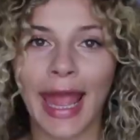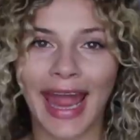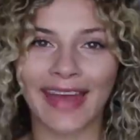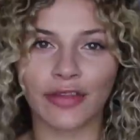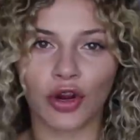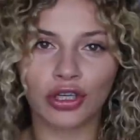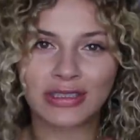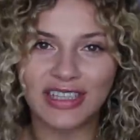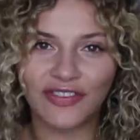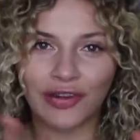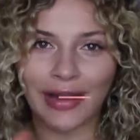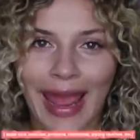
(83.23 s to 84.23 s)
And there are
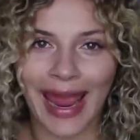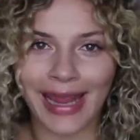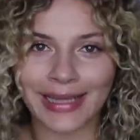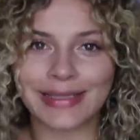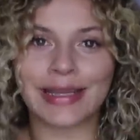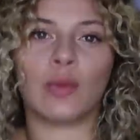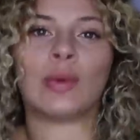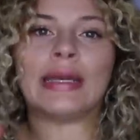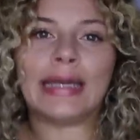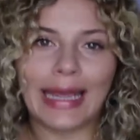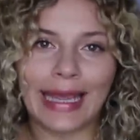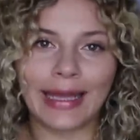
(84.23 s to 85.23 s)
different aids that we
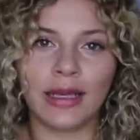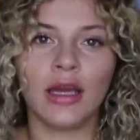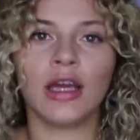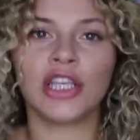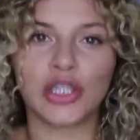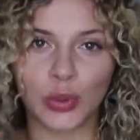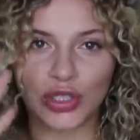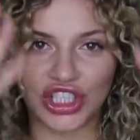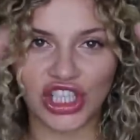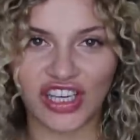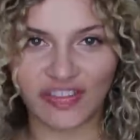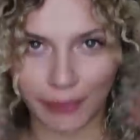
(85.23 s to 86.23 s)
need to
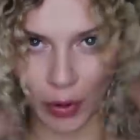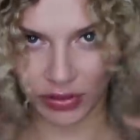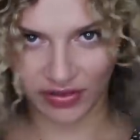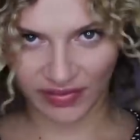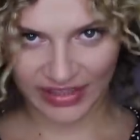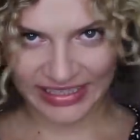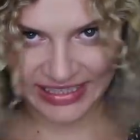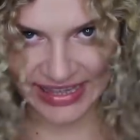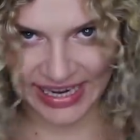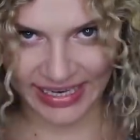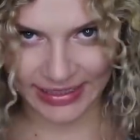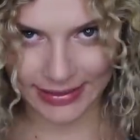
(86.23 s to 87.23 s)
achieve both of these
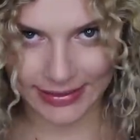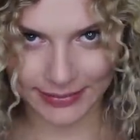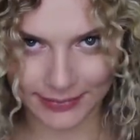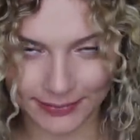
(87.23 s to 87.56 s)
things.